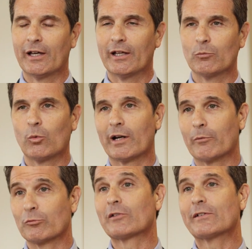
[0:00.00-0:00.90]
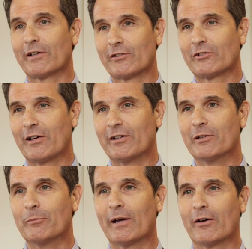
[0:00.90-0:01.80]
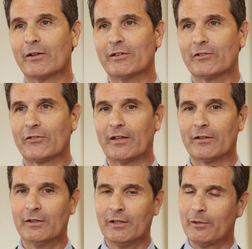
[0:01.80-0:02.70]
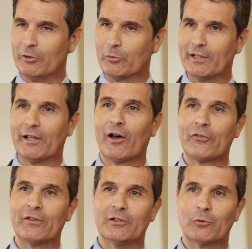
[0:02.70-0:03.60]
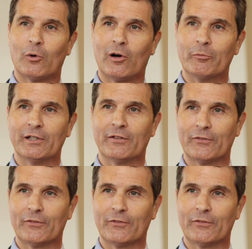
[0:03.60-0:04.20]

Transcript: and what I'm really excited about is that between Healthy New Albany